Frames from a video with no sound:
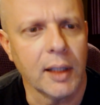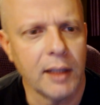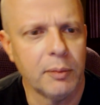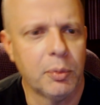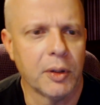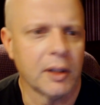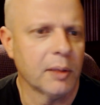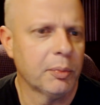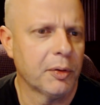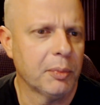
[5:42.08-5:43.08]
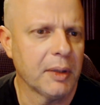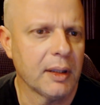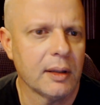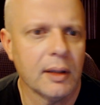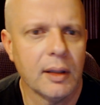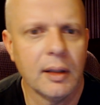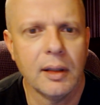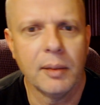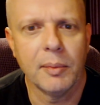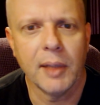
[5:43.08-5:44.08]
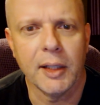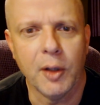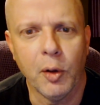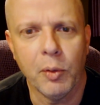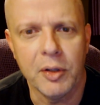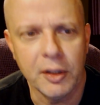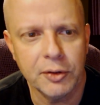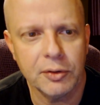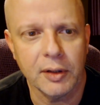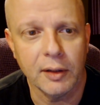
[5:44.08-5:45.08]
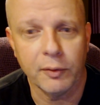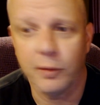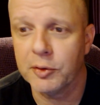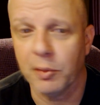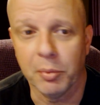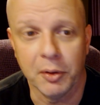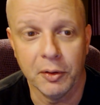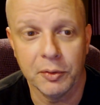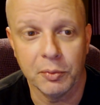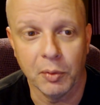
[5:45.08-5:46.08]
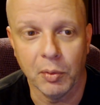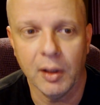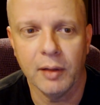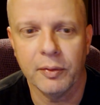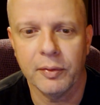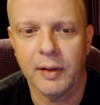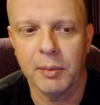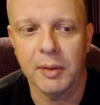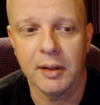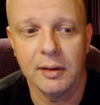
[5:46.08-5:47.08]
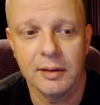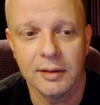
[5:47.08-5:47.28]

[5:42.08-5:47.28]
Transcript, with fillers: kind of putting up with me um, I know initially the first couple years were rough. I mean,